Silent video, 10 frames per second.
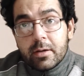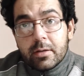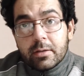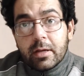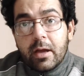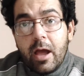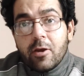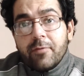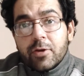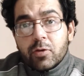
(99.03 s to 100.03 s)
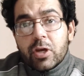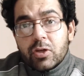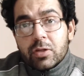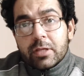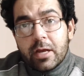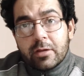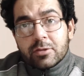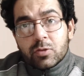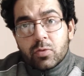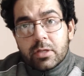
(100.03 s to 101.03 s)
The kind of education that our
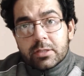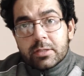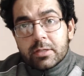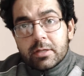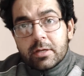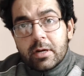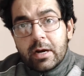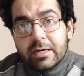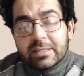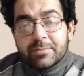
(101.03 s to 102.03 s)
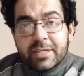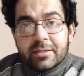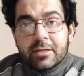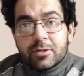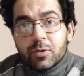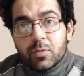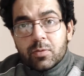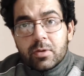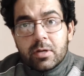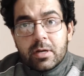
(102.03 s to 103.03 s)
students are subjected to
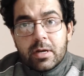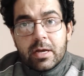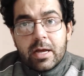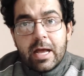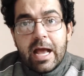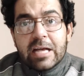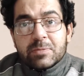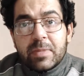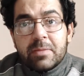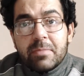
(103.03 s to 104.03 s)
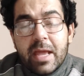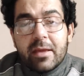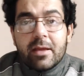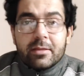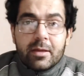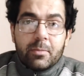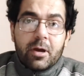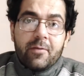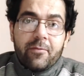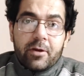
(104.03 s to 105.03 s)
has been making them
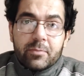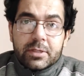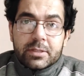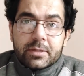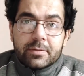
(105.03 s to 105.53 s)
conformist.